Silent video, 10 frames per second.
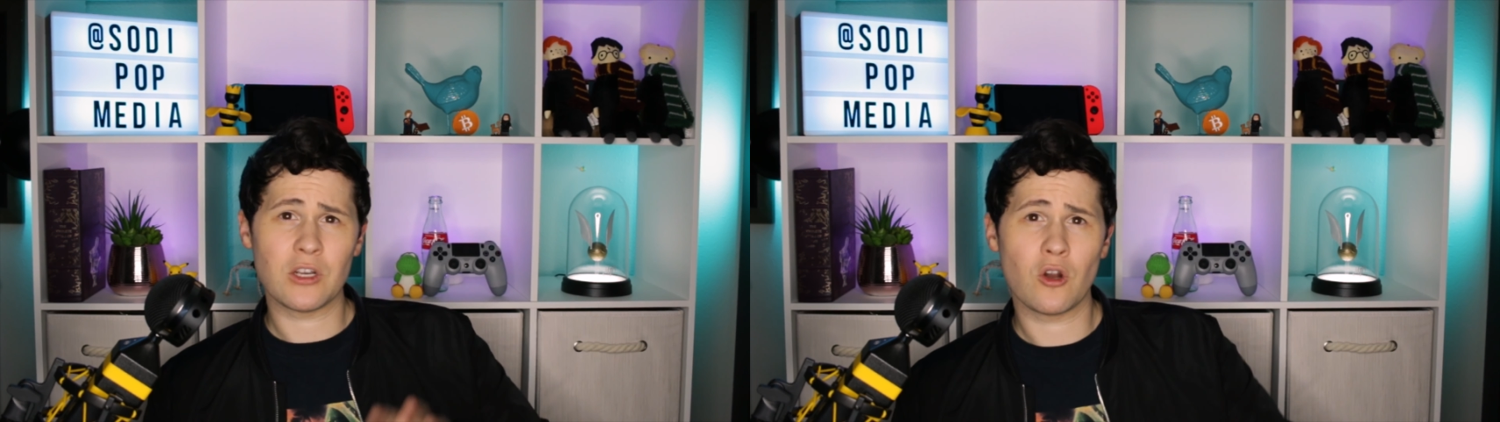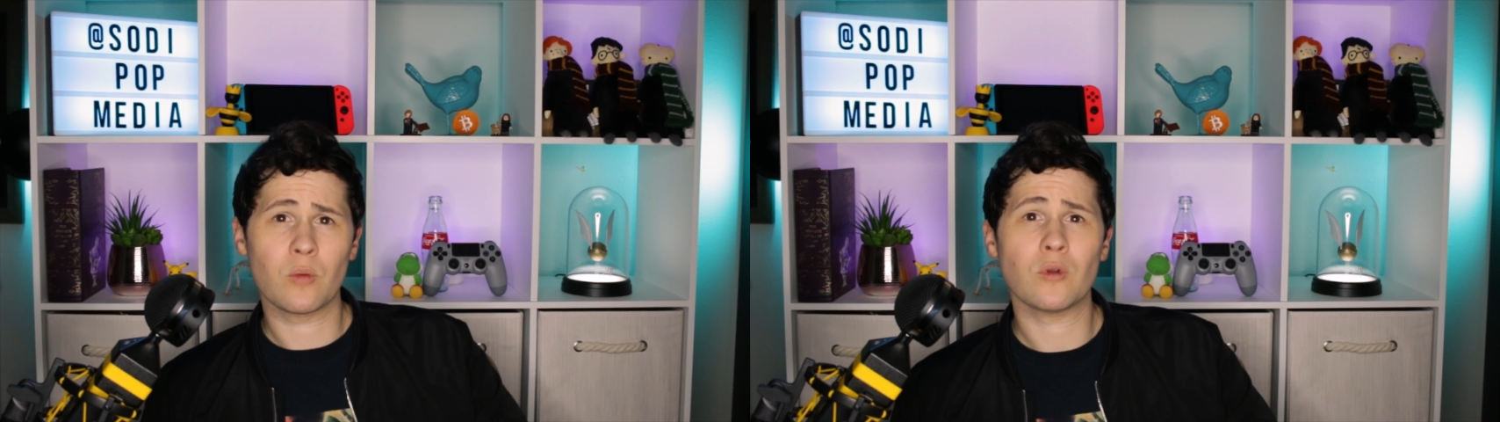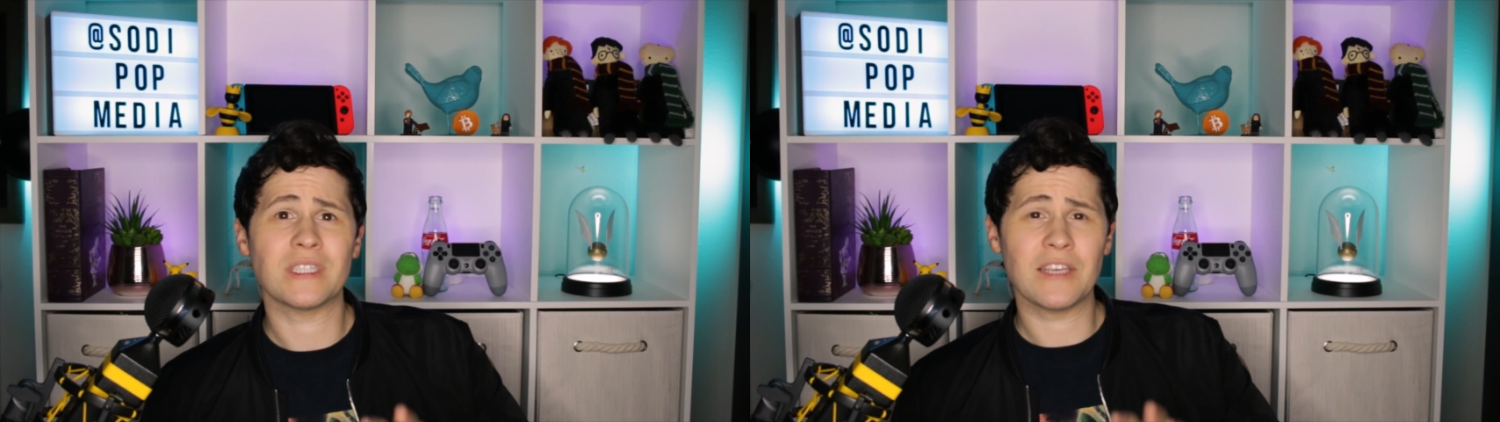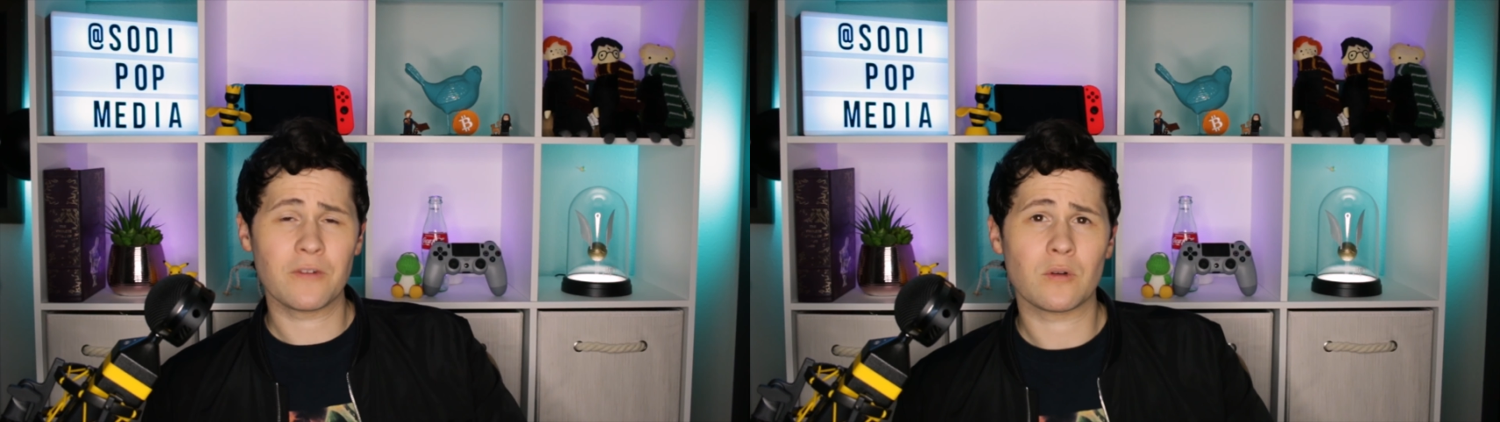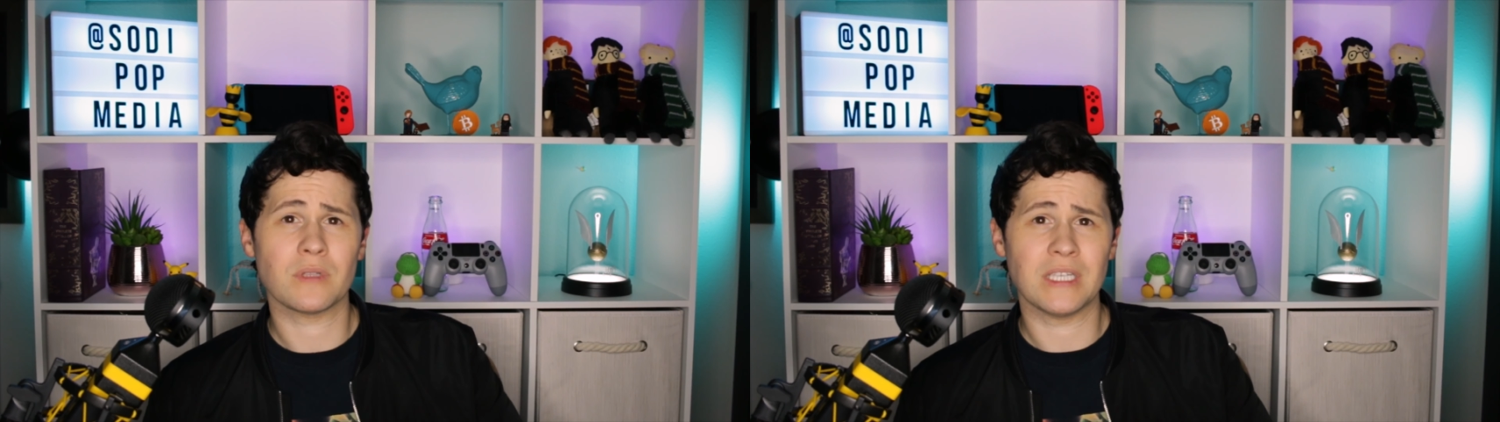the normal
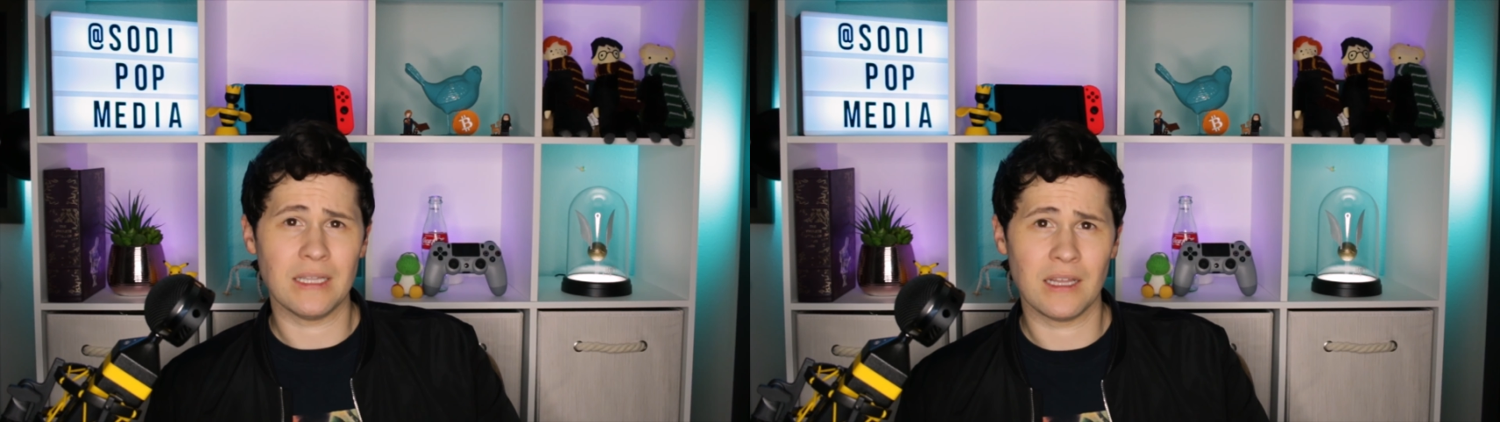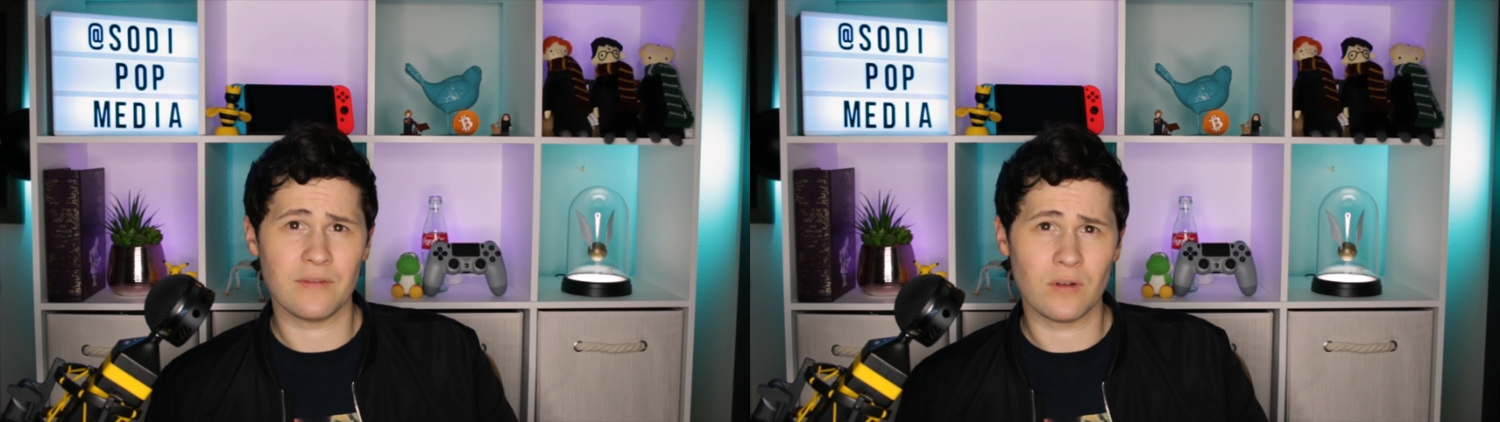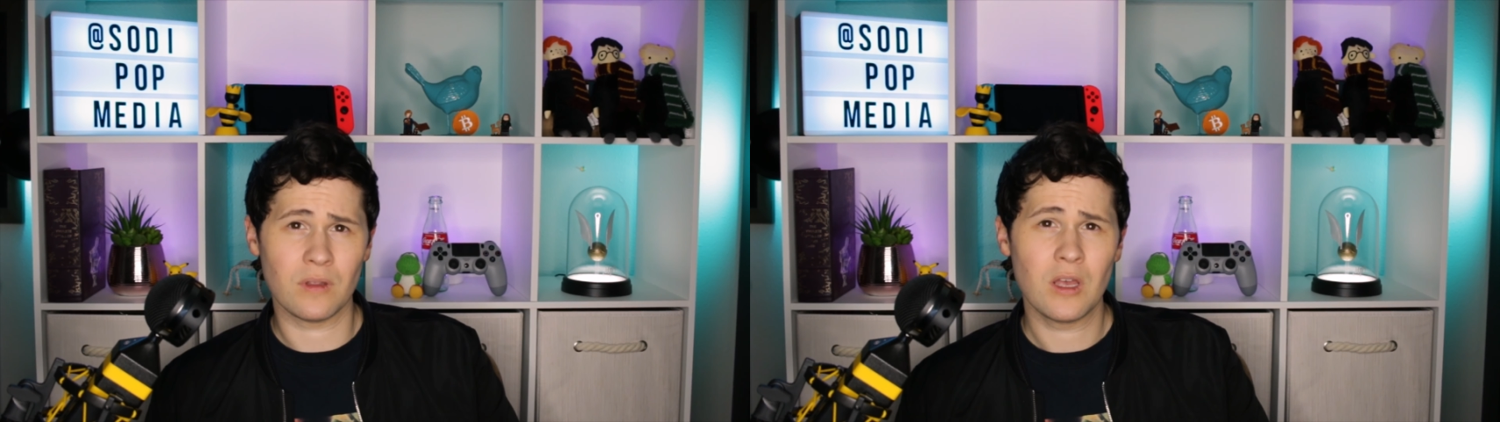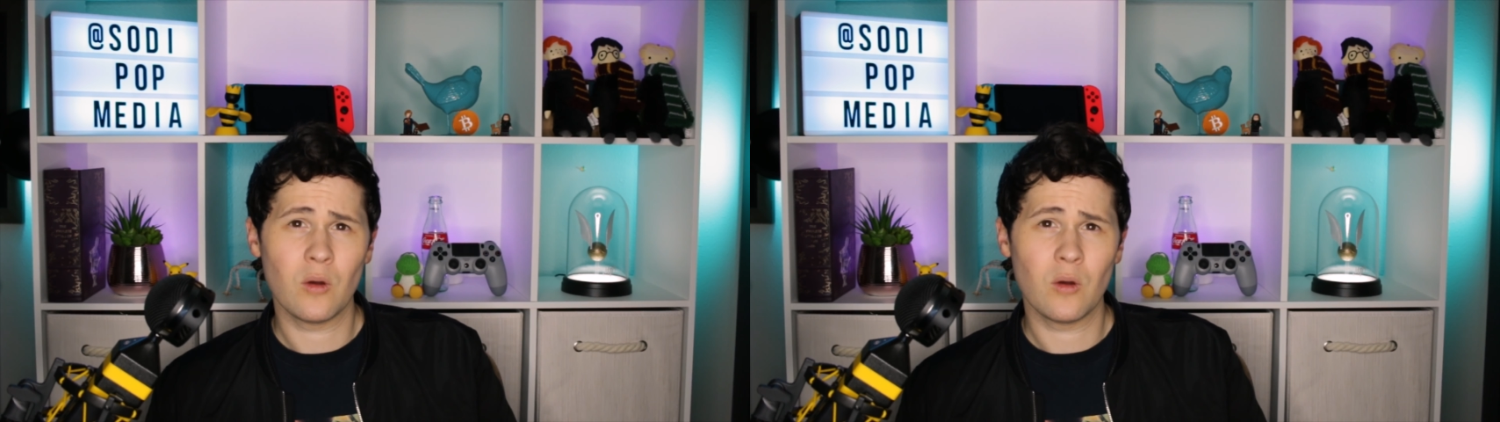difficulty level,